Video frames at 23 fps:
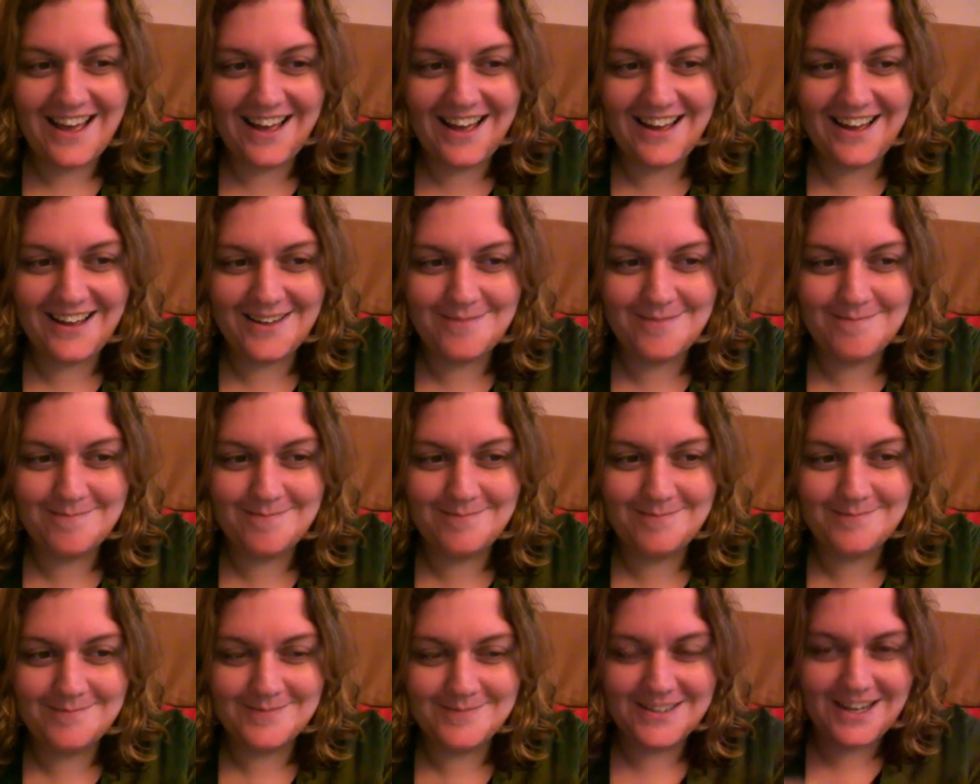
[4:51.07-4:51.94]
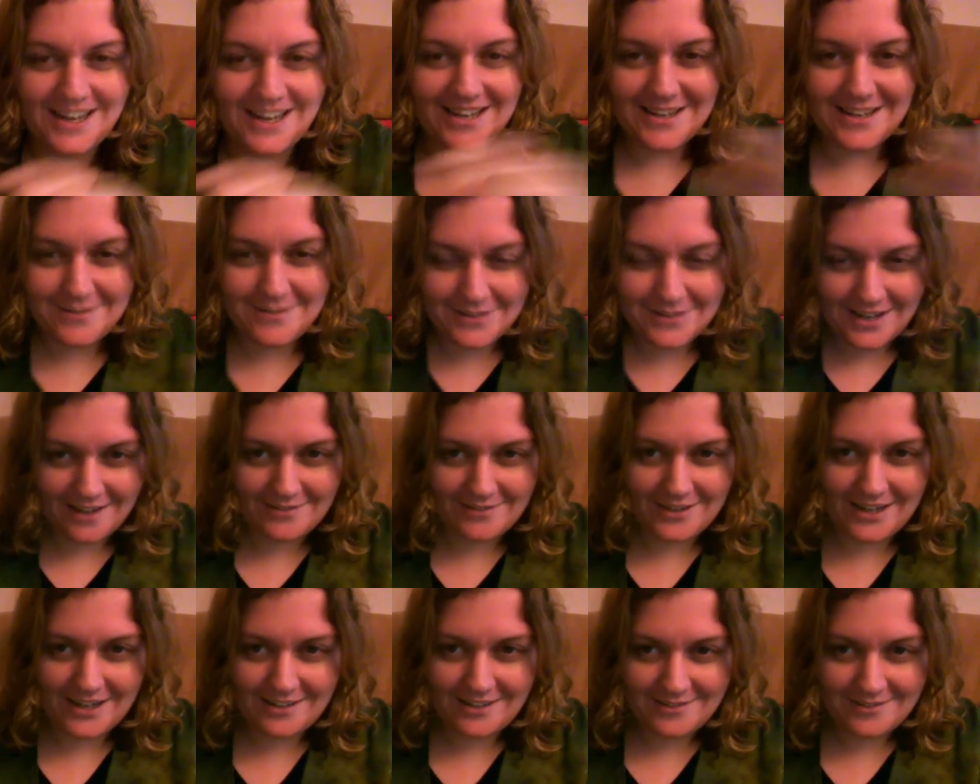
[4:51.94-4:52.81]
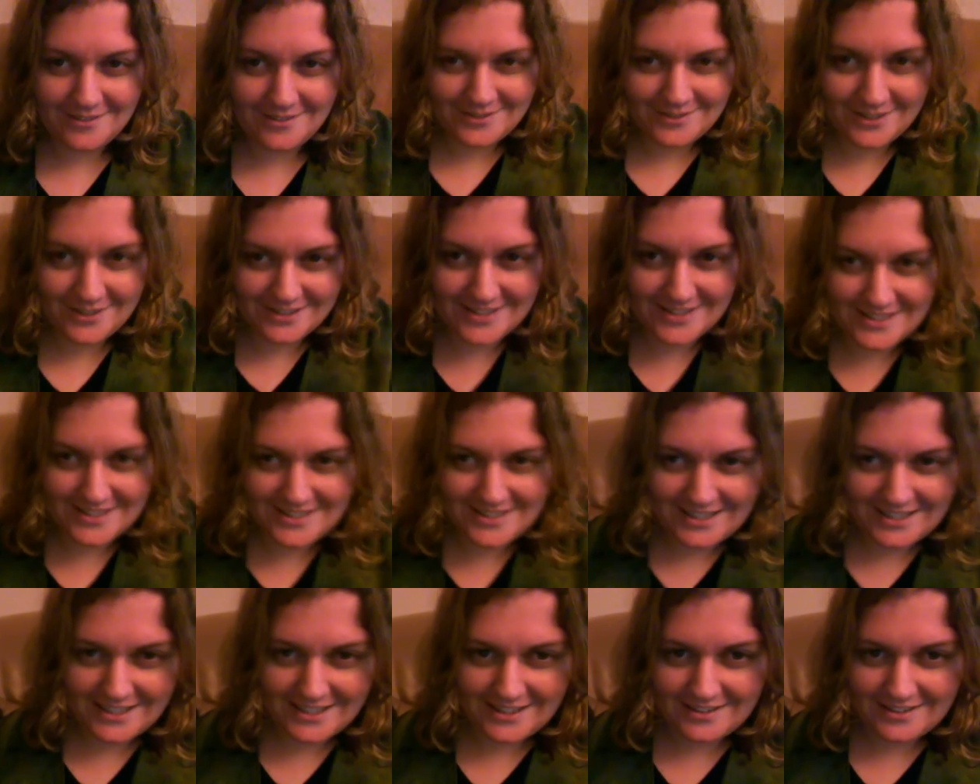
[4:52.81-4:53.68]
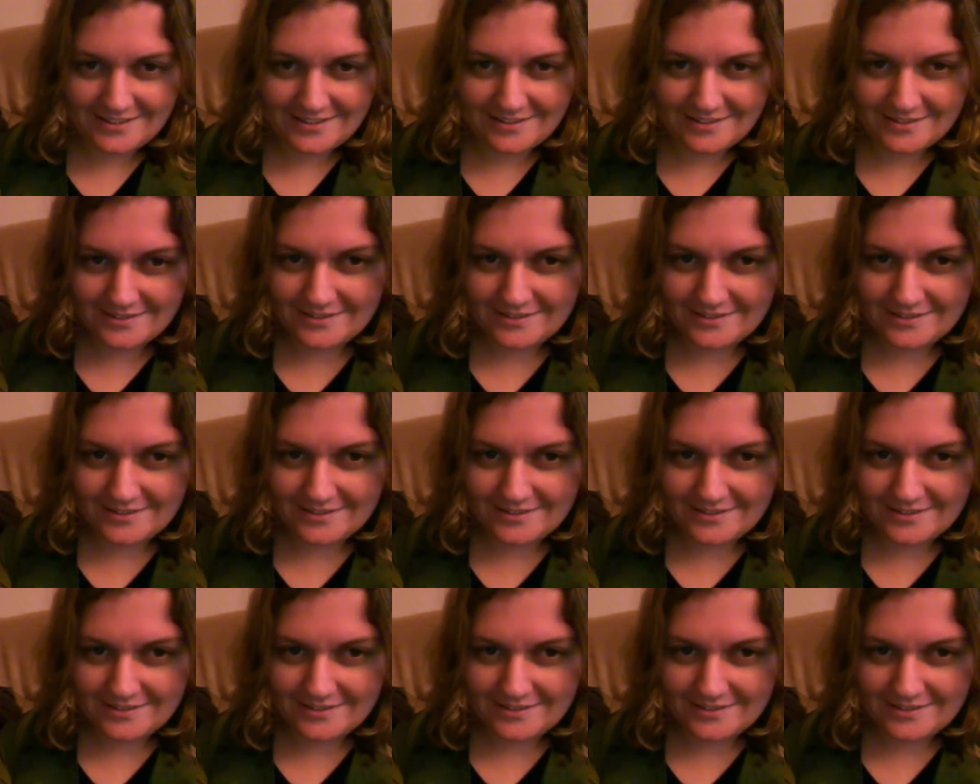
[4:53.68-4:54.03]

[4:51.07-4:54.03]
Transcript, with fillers: um, yeah, I even have a, I don't know if you can see it.